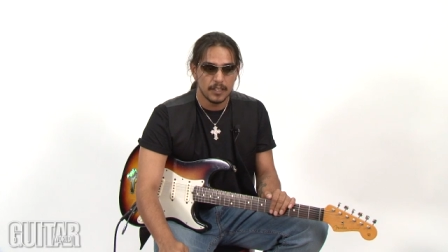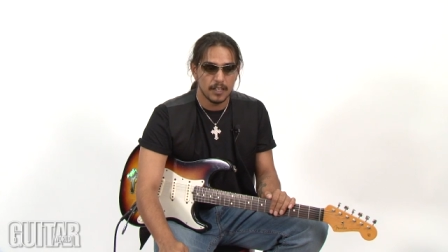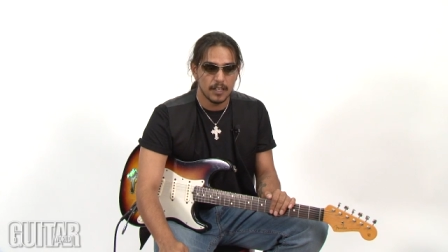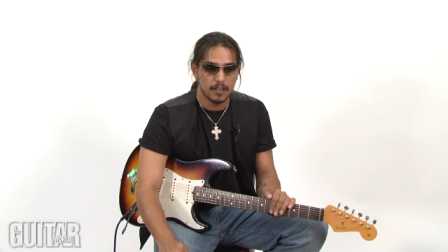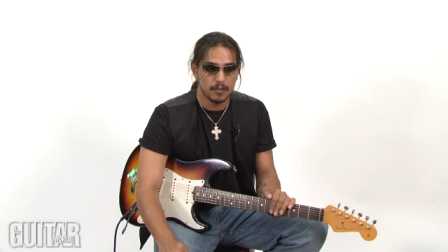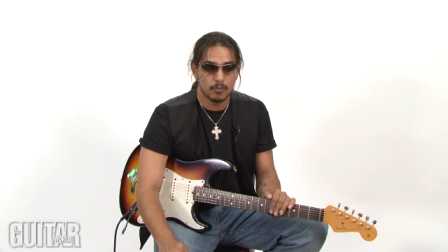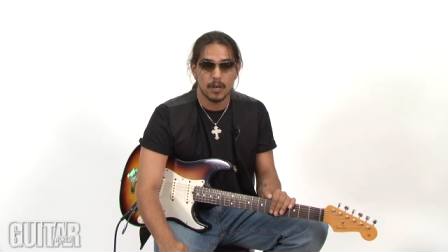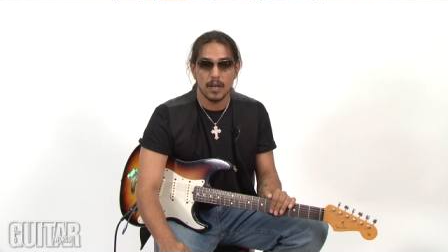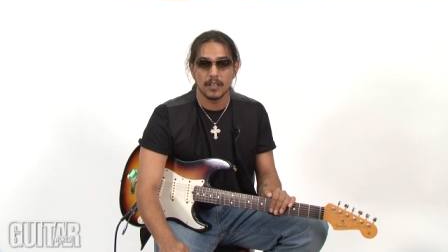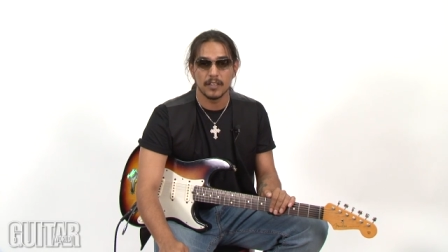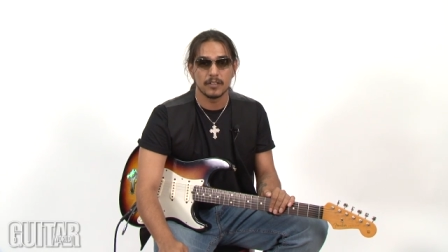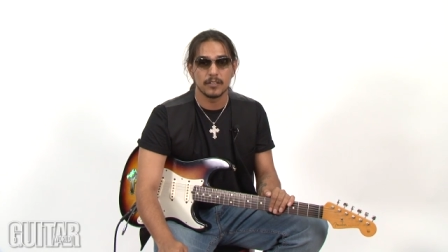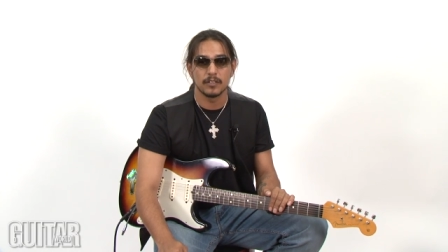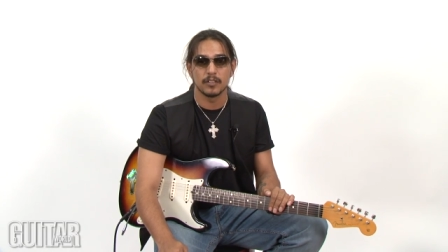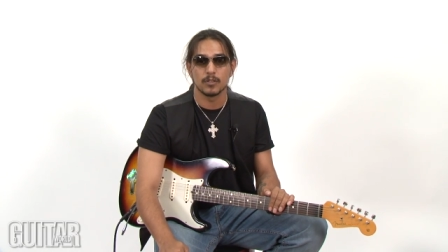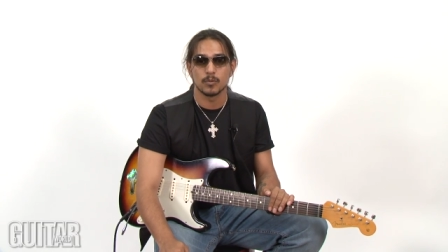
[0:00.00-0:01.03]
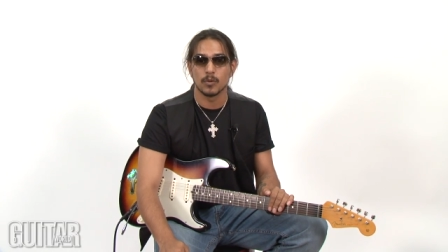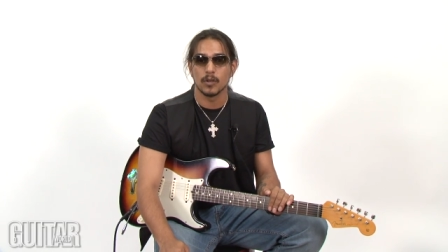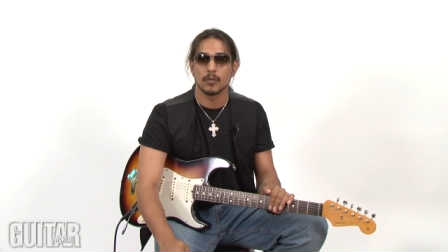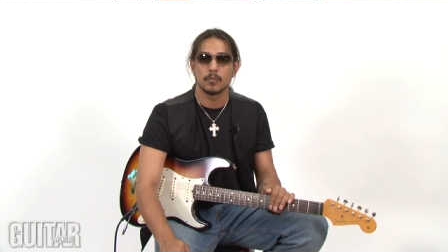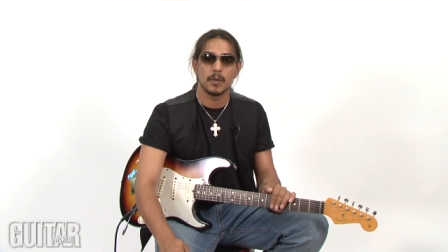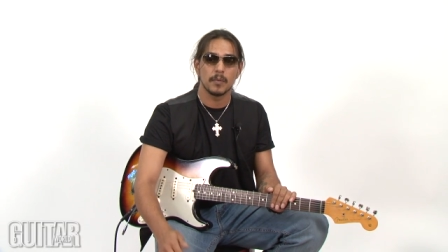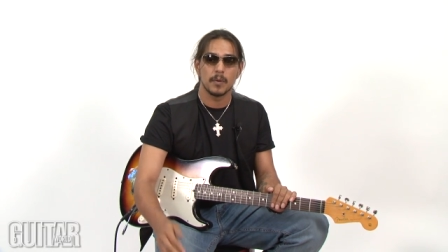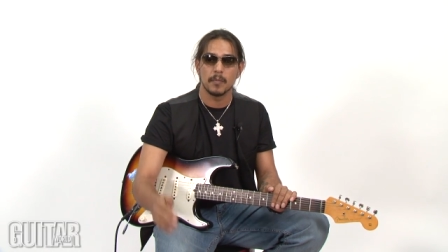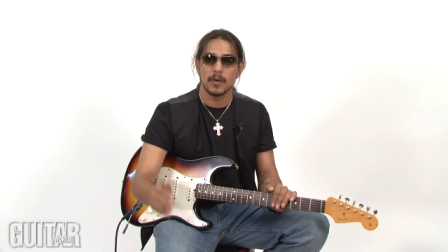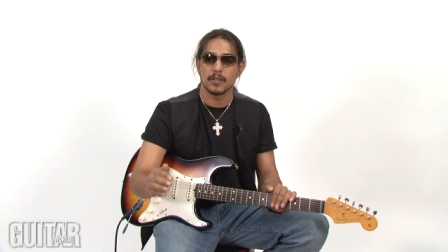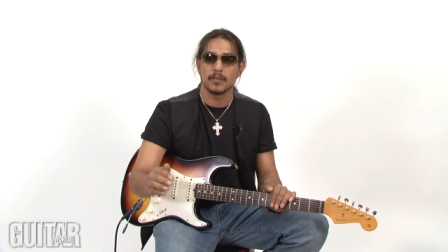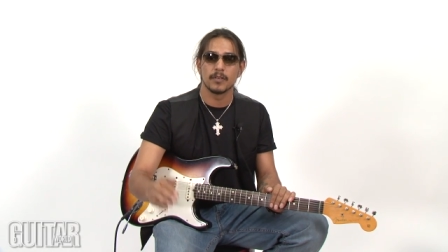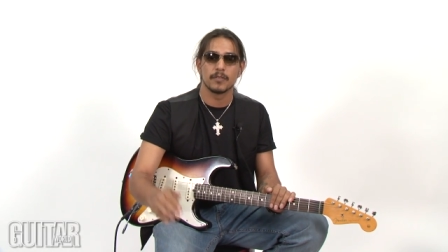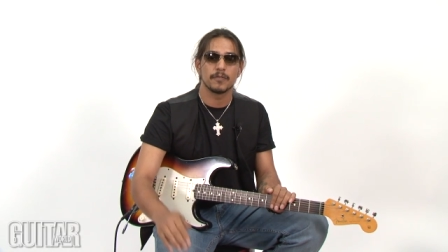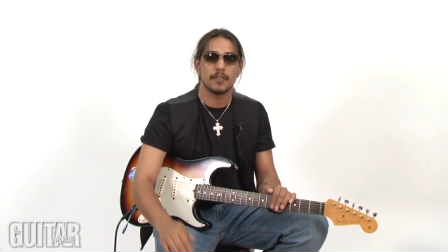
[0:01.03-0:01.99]
uh, uh, brought into this world by my
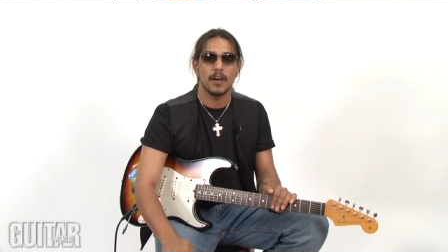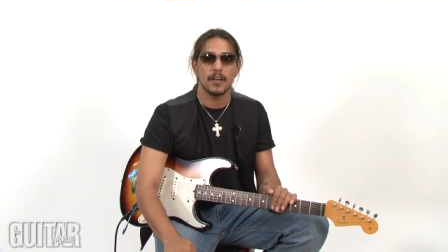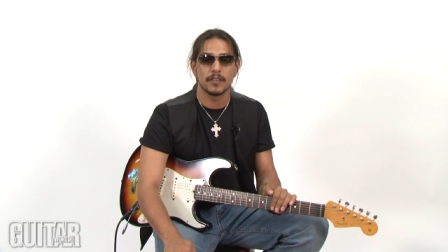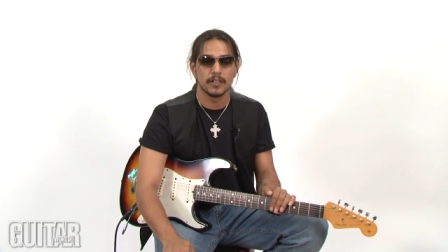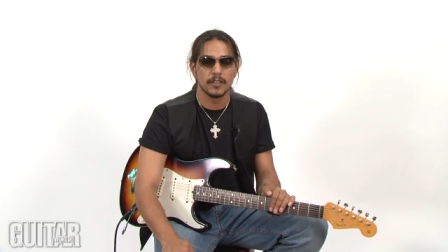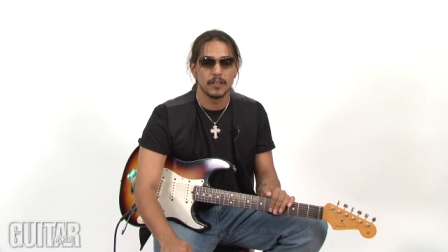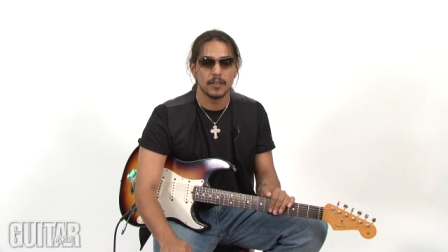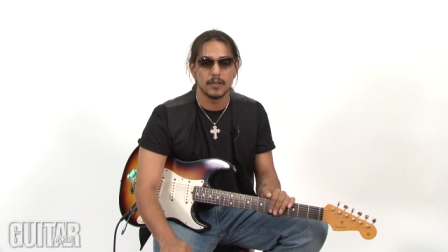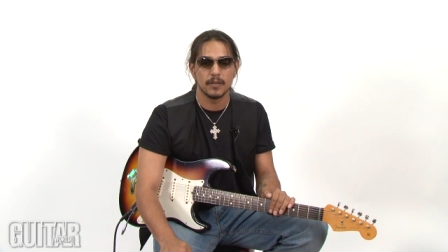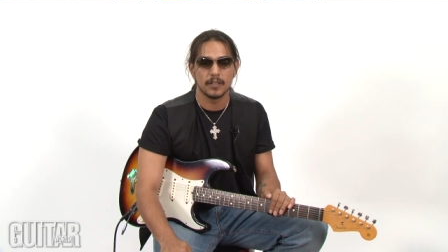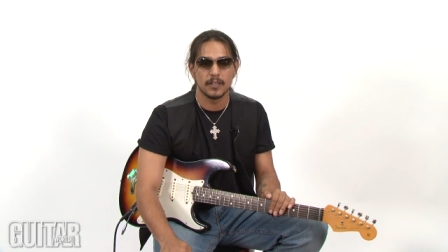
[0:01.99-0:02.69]
mother and father, you know.